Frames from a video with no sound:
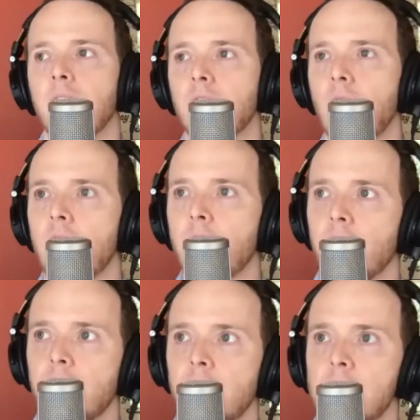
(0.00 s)
Gartner
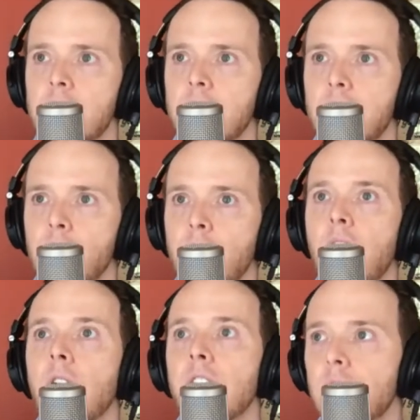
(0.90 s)
is
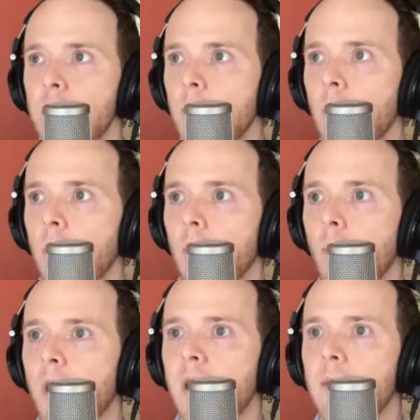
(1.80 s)
referring to, or
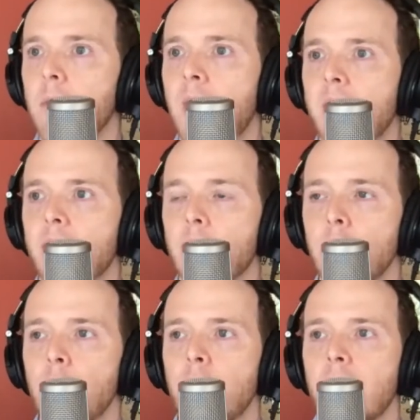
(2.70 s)
what come to mind for
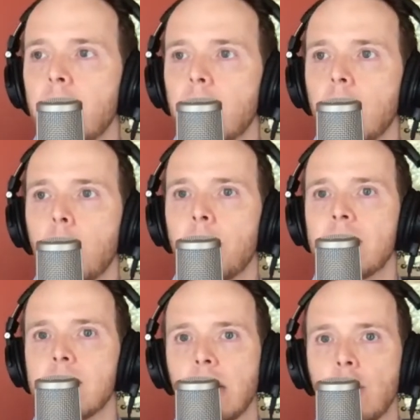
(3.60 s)
you that are
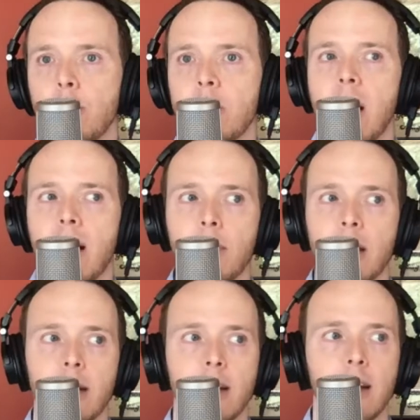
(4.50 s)
pieces that could be
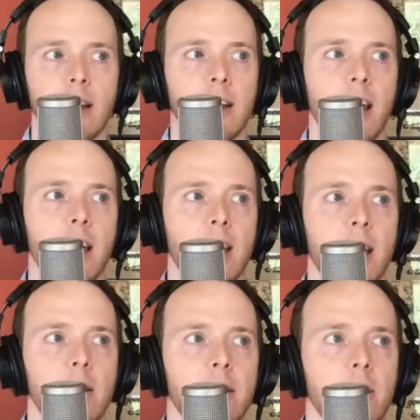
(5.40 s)
automated,
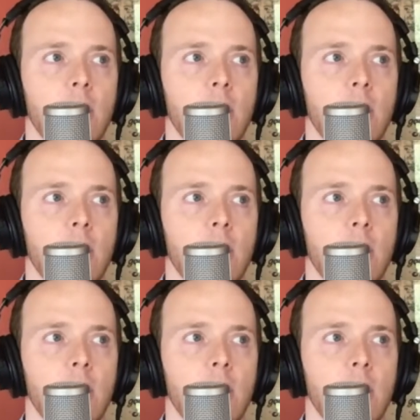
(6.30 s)
and